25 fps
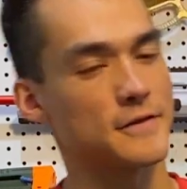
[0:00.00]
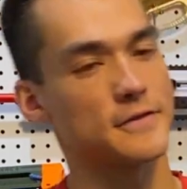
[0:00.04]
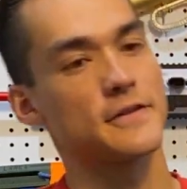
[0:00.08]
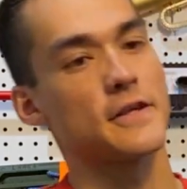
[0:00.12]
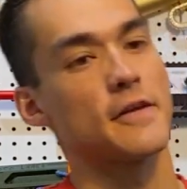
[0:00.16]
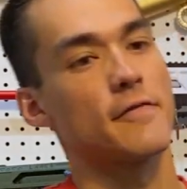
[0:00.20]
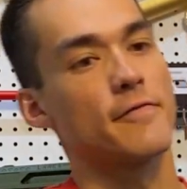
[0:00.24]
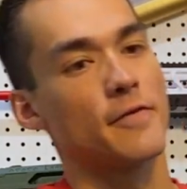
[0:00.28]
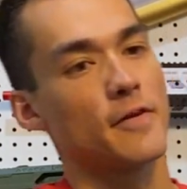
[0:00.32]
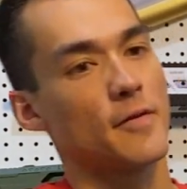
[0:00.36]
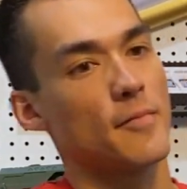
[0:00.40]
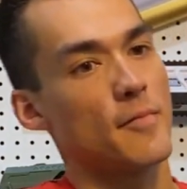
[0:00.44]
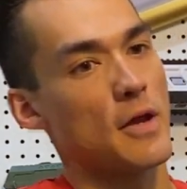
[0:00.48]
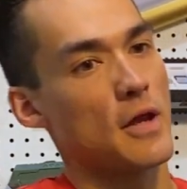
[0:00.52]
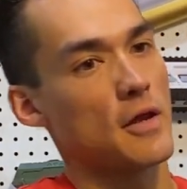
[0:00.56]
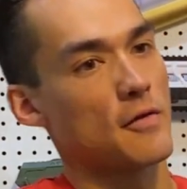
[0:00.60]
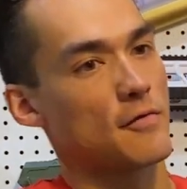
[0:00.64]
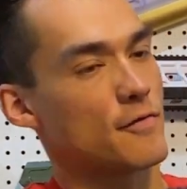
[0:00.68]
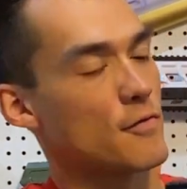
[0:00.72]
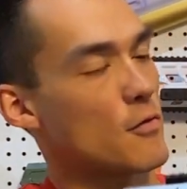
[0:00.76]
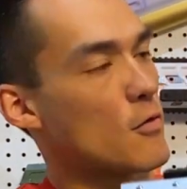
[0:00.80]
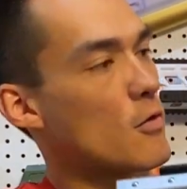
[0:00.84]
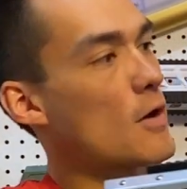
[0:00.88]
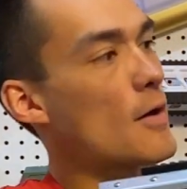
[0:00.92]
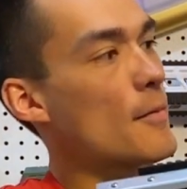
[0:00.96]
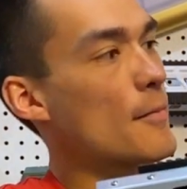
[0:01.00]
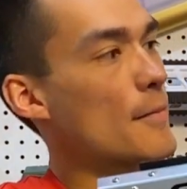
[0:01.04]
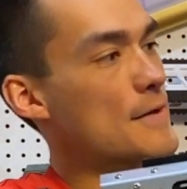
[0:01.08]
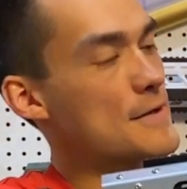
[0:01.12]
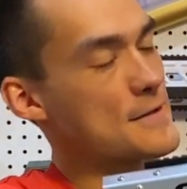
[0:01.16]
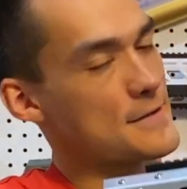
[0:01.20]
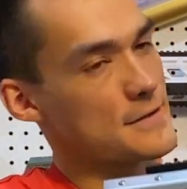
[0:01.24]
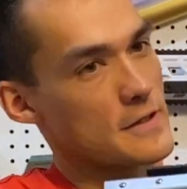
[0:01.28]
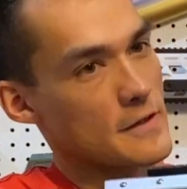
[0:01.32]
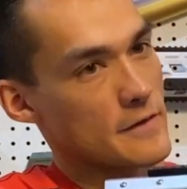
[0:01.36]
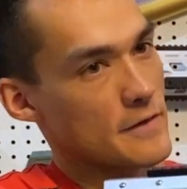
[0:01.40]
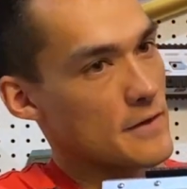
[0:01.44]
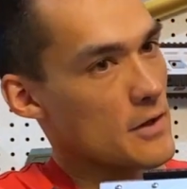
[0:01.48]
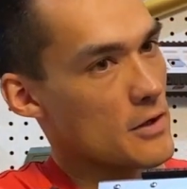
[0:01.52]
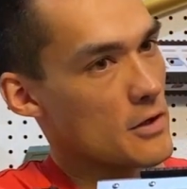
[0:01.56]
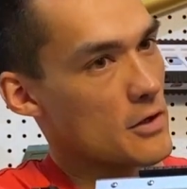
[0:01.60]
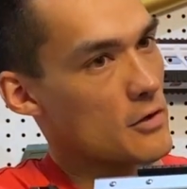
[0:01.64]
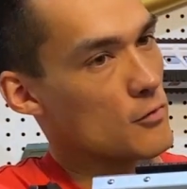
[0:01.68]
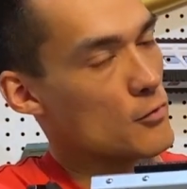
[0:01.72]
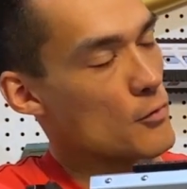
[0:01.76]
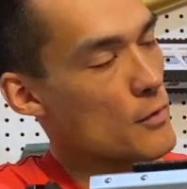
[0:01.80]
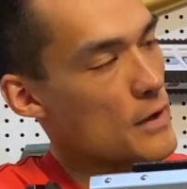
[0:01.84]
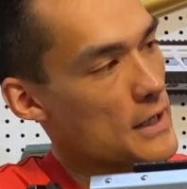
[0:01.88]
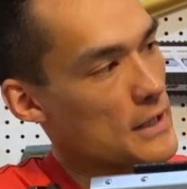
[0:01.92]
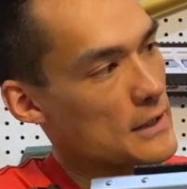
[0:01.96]
It's definitely made for, I'm gonna sit there
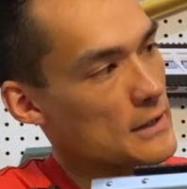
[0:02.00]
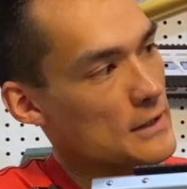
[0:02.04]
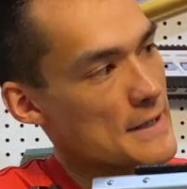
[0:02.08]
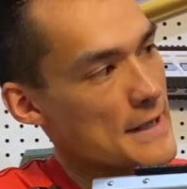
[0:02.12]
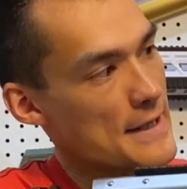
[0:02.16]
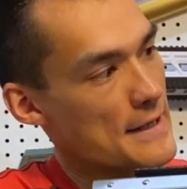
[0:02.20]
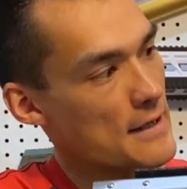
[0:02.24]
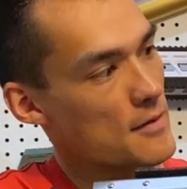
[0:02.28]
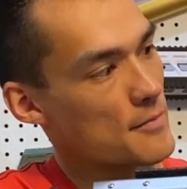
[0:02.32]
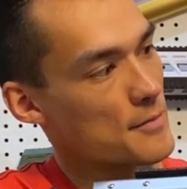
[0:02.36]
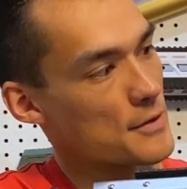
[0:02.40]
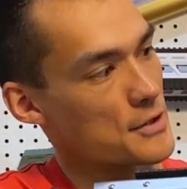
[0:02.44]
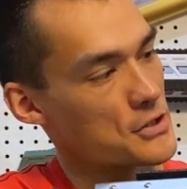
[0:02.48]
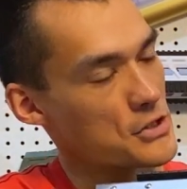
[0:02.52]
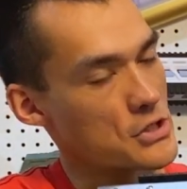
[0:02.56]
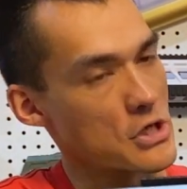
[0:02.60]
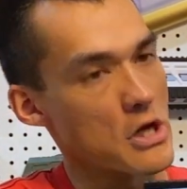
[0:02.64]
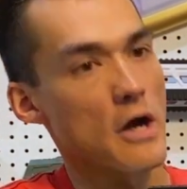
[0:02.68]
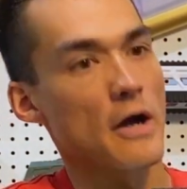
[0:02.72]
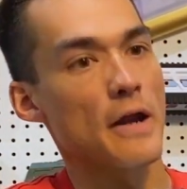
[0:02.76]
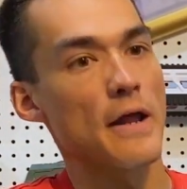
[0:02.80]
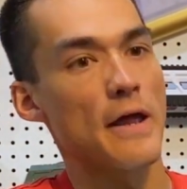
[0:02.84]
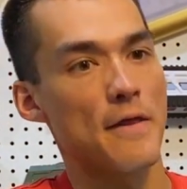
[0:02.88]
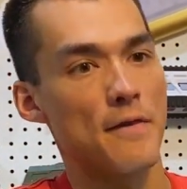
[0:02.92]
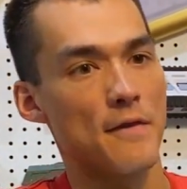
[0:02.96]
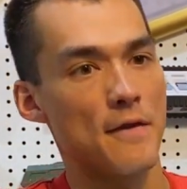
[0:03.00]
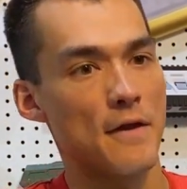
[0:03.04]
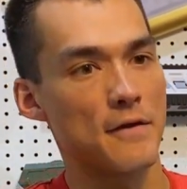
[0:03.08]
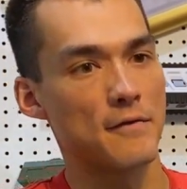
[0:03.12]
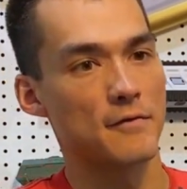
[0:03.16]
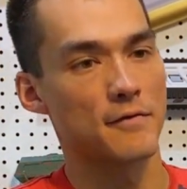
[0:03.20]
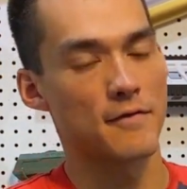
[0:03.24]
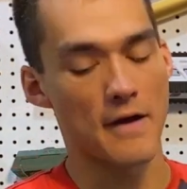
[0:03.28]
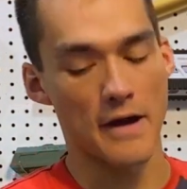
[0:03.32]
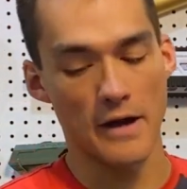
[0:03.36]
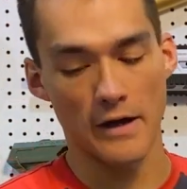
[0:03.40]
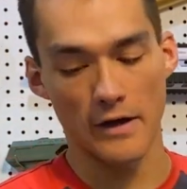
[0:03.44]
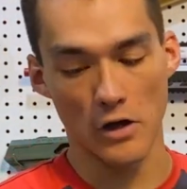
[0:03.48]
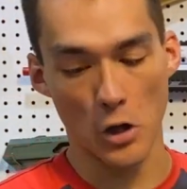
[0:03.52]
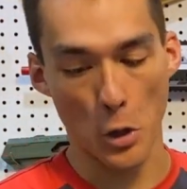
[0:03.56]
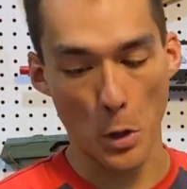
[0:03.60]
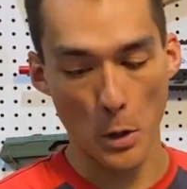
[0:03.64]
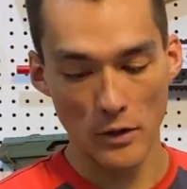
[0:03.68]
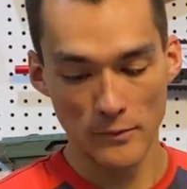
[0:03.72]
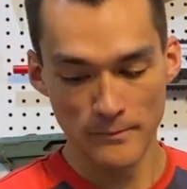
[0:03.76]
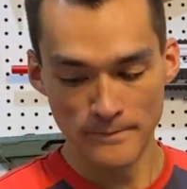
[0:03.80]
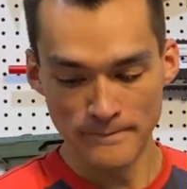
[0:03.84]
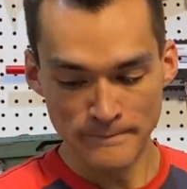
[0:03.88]
and wait, line up my shot, and then fire.